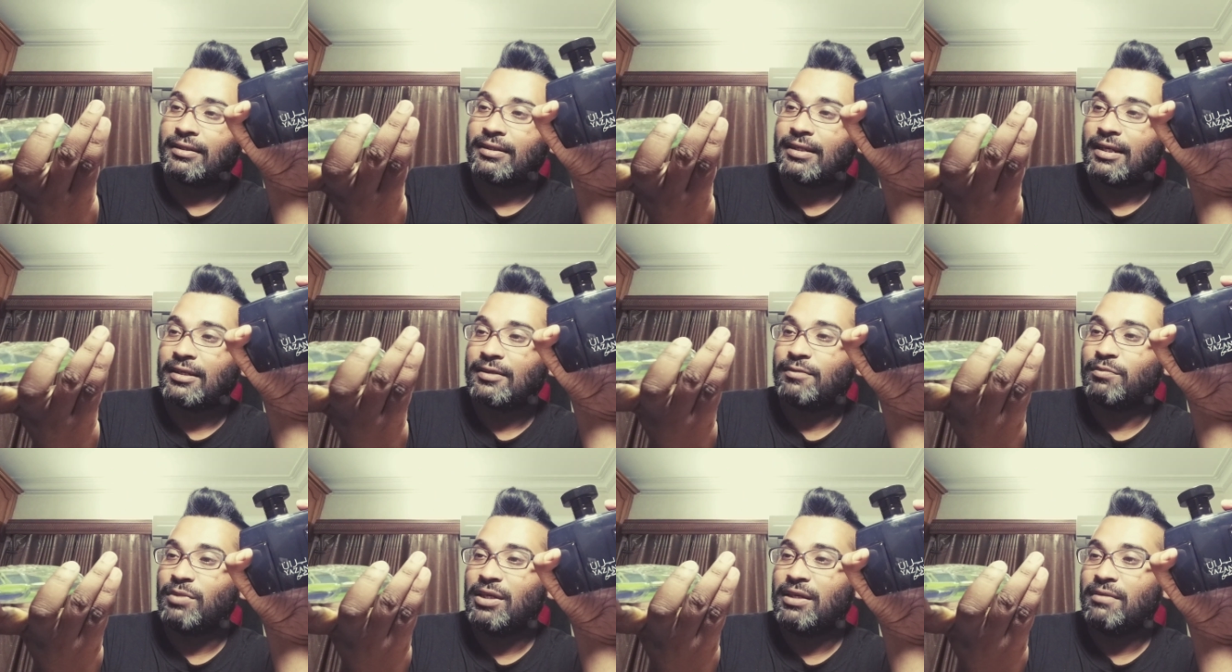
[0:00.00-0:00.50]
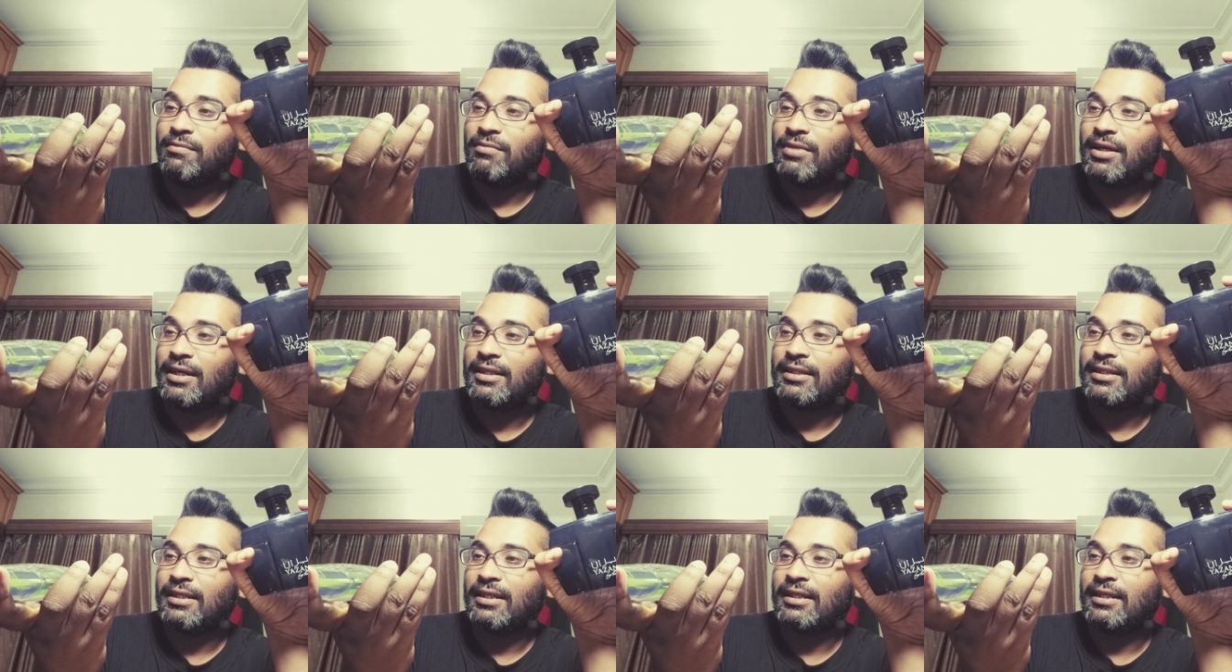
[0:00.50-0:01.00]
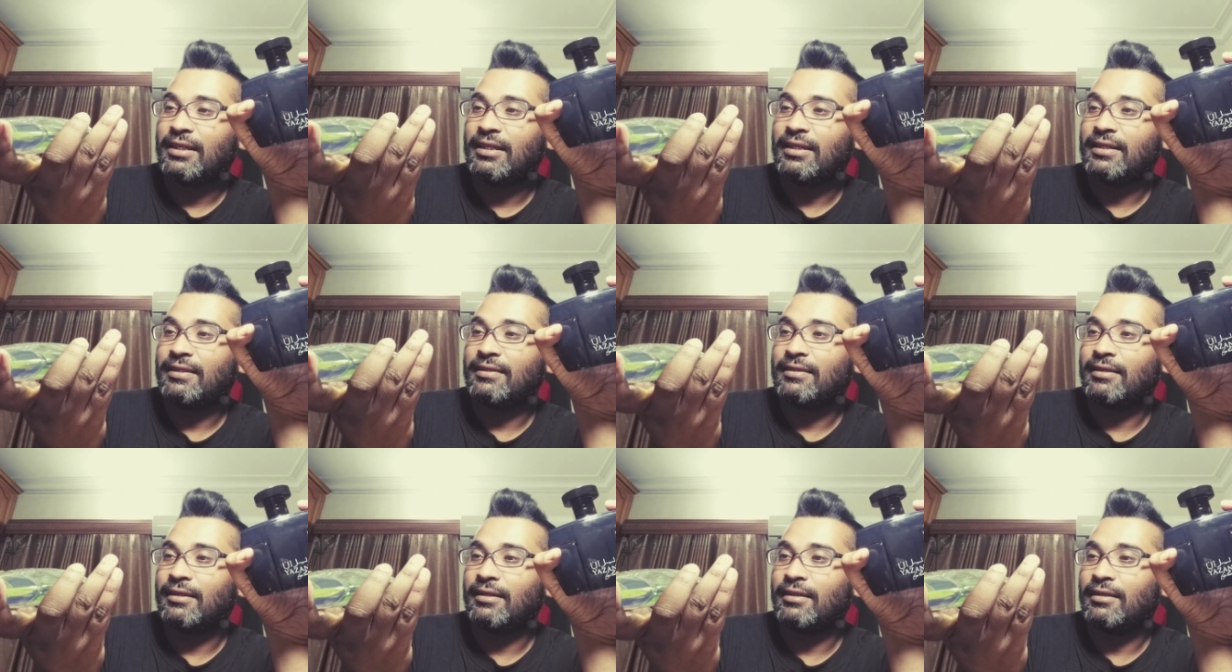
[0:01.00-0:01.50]
Tasmim i think
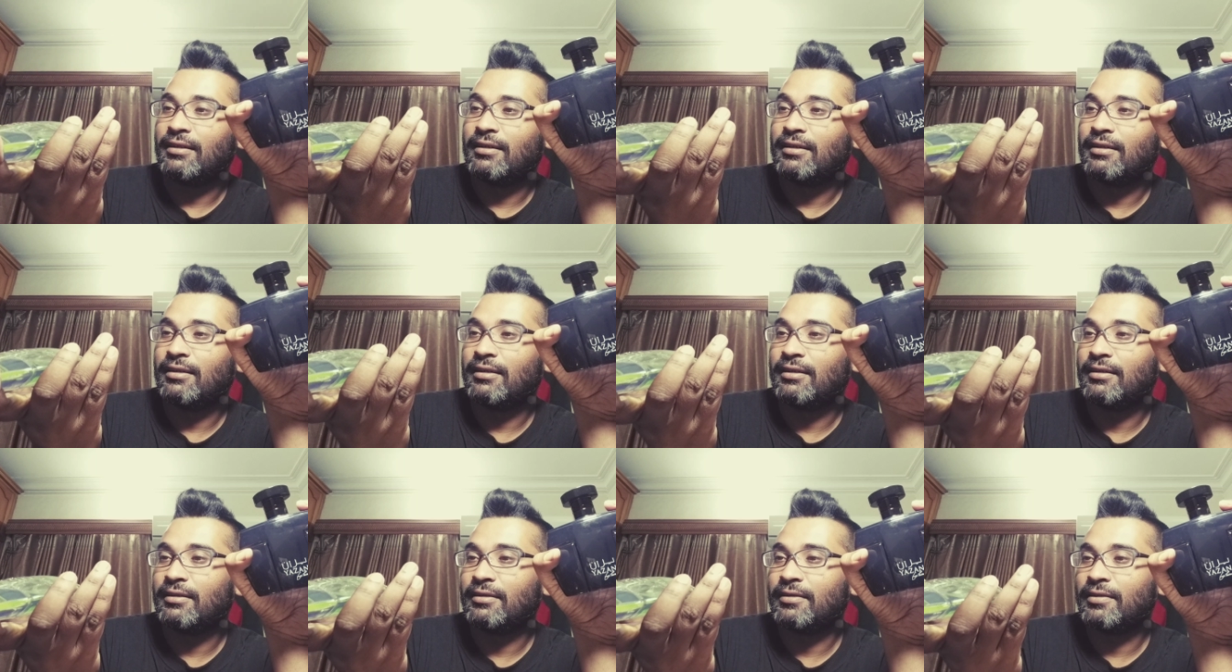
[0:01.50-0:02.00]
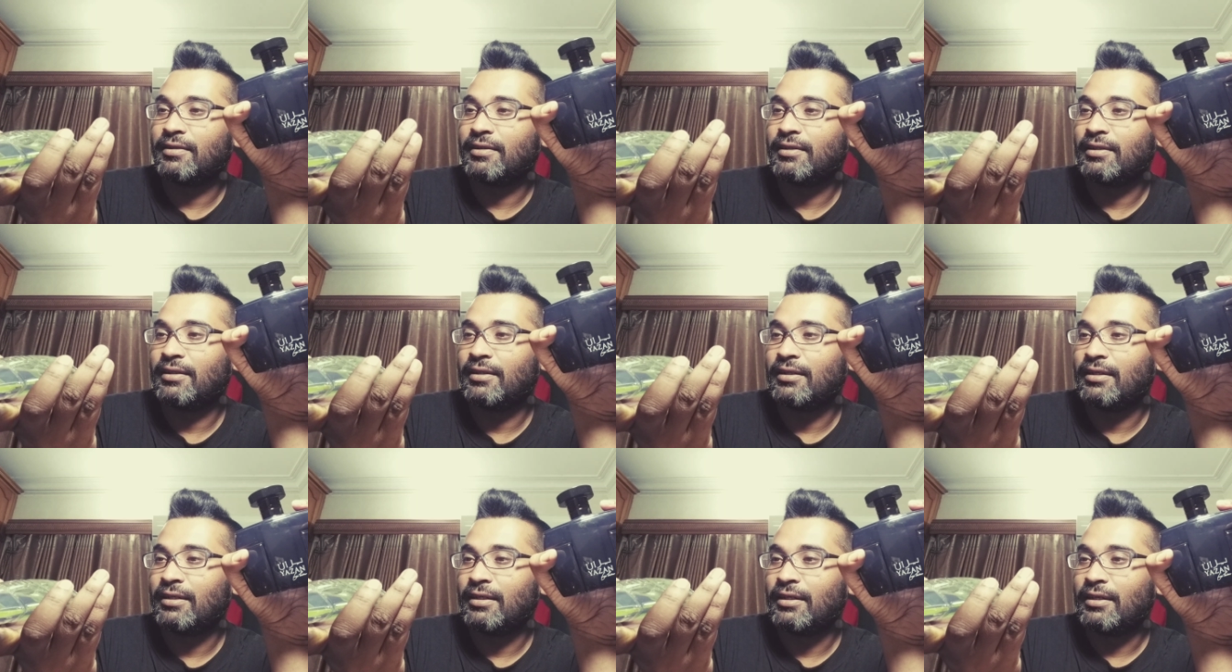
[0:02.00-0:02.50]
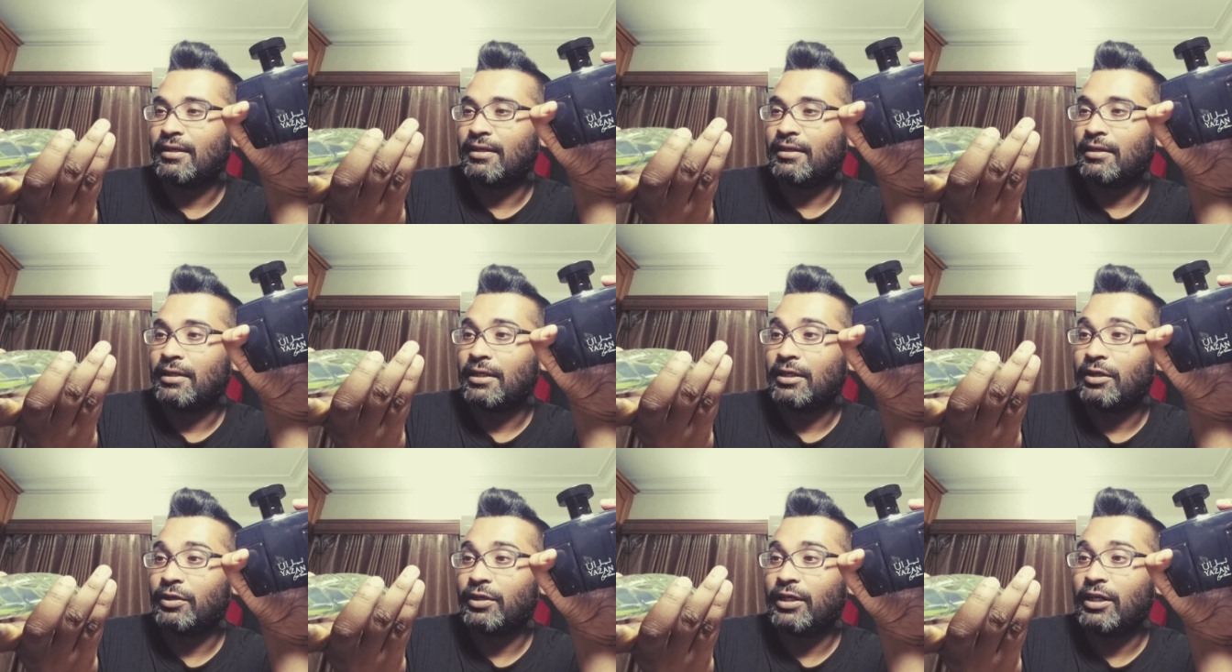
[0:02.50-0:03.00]
is a
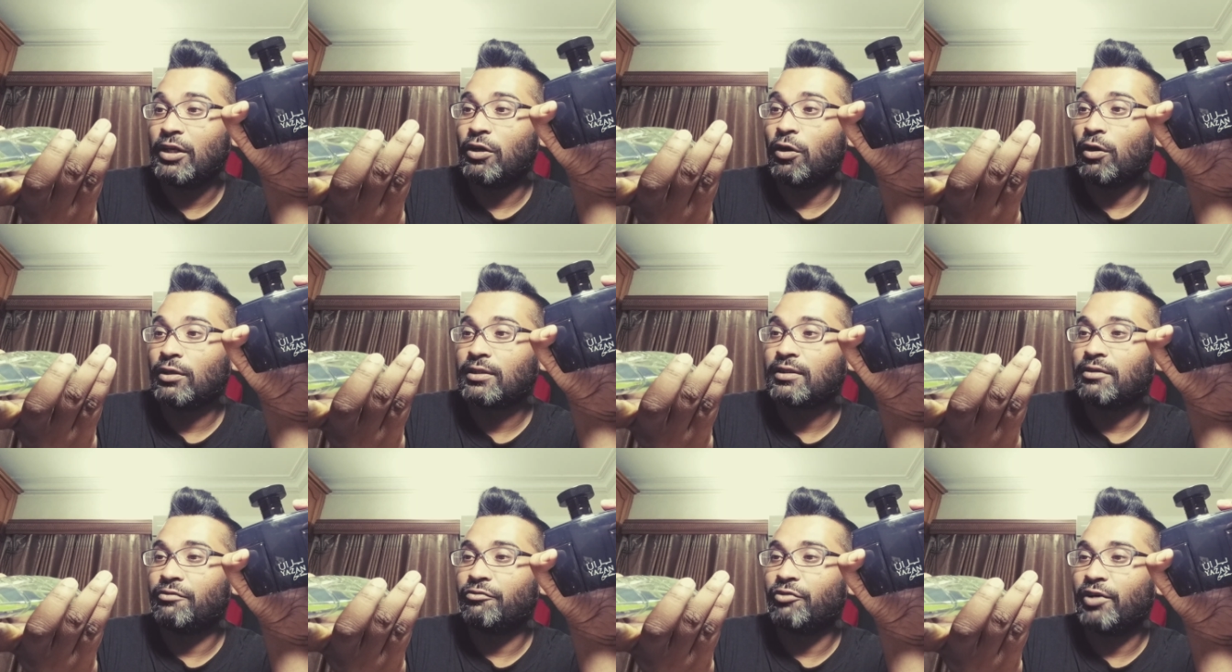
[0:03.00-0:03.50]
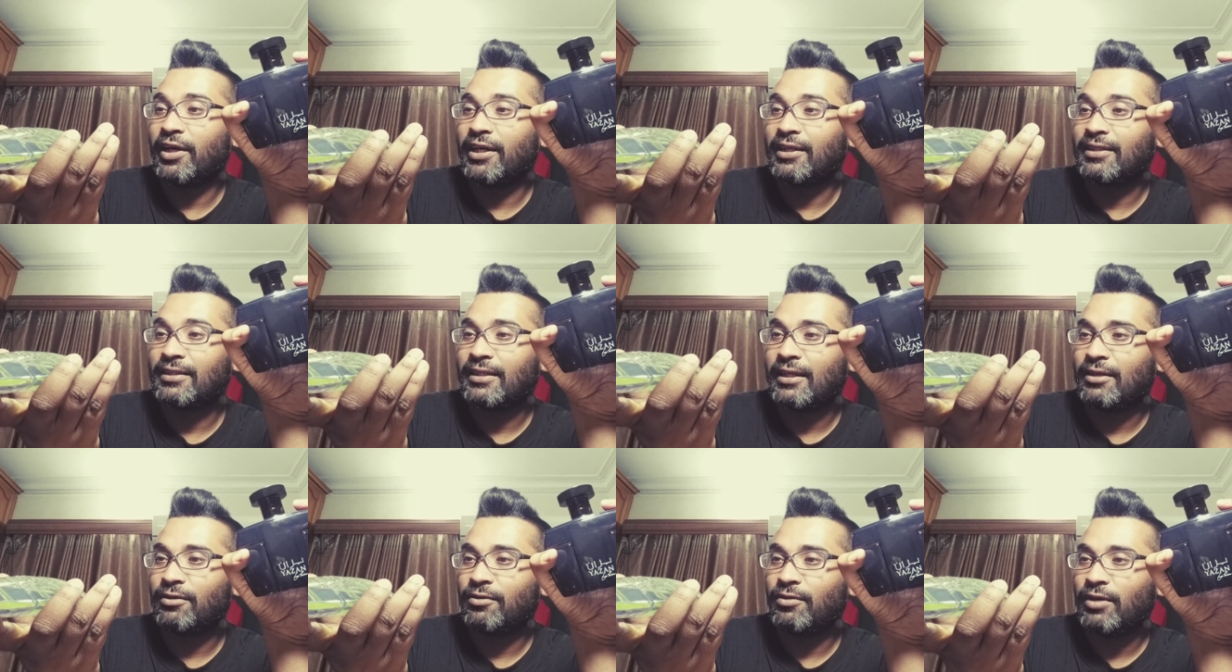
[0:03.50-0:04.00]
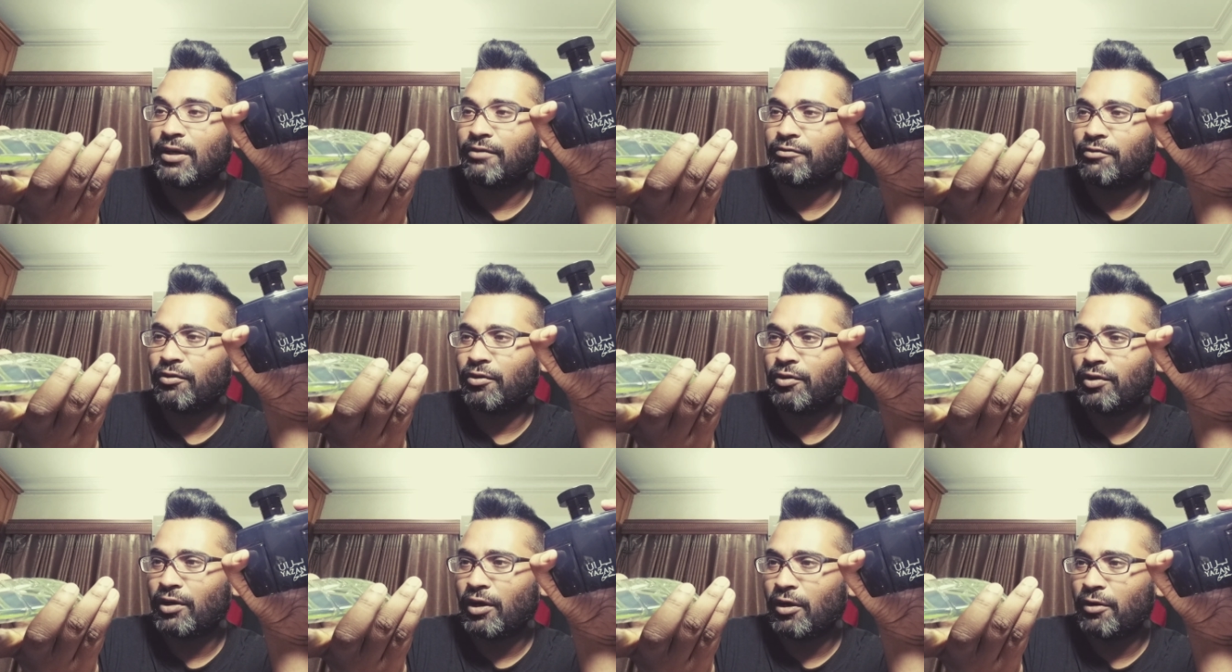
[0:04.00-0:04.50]
really awesome fragrance i don't know i
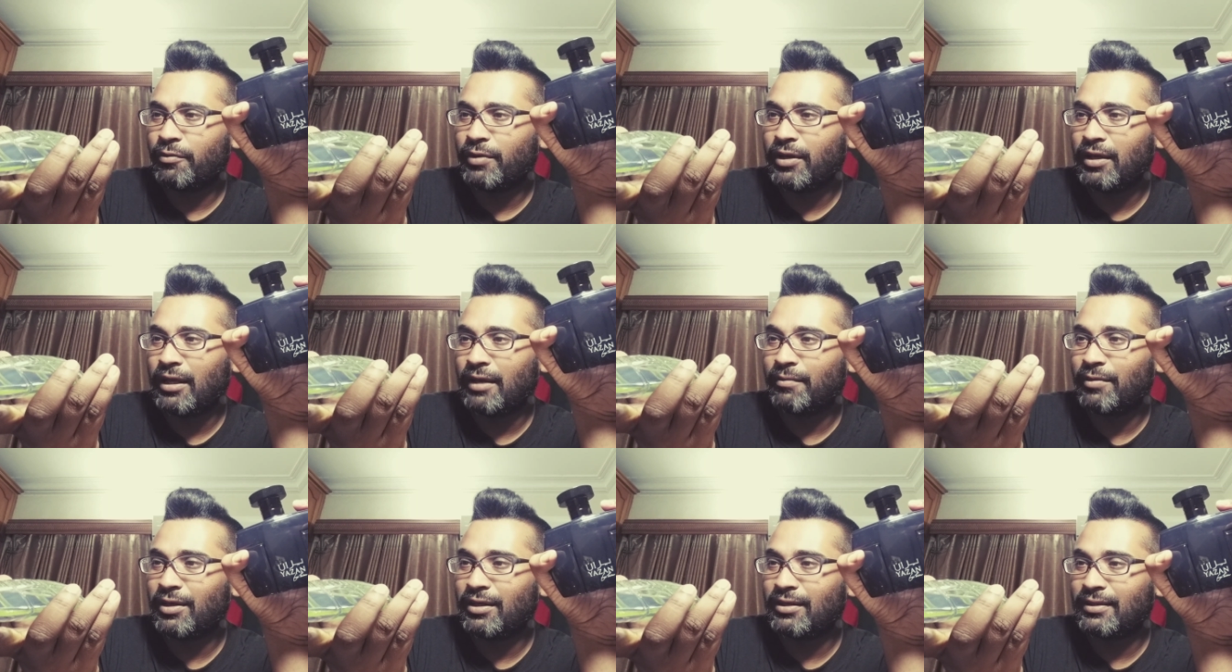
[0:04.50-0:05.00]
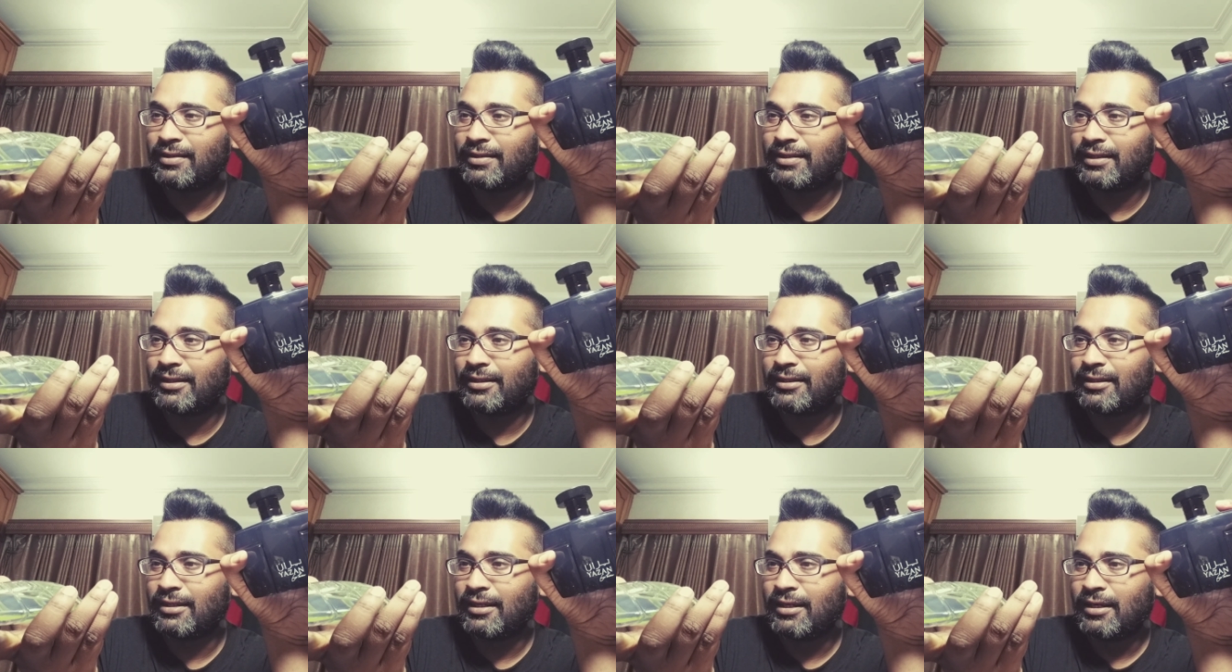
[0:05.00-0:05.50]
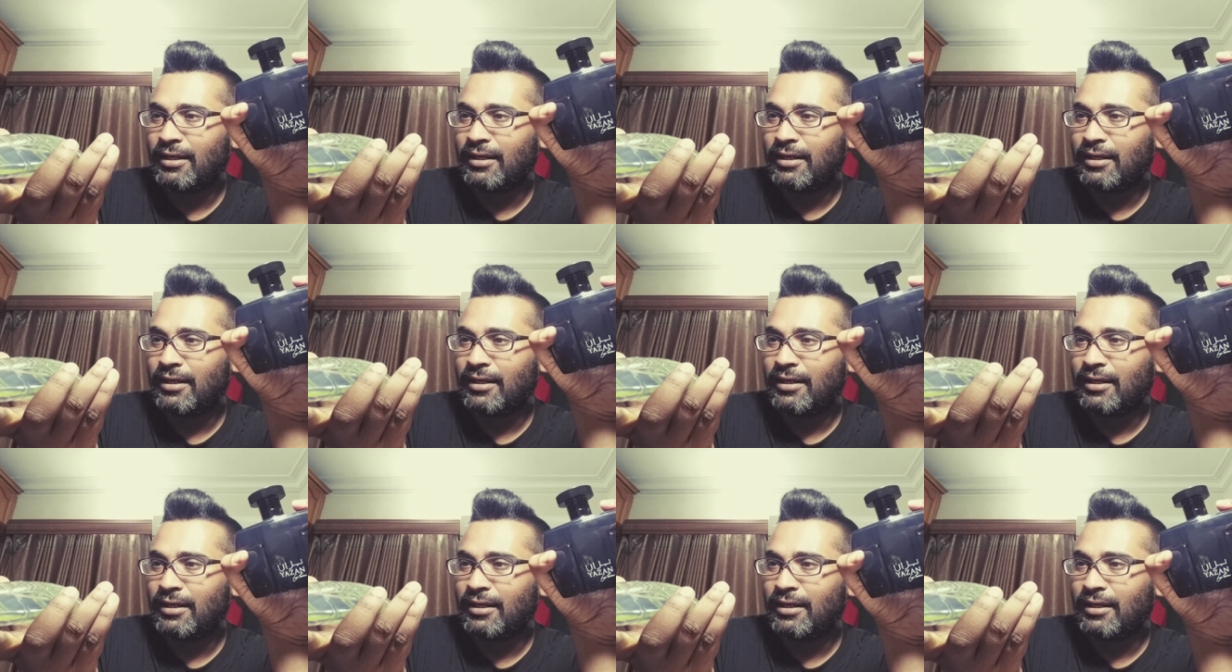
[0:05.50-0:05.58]
forgot how many ml is this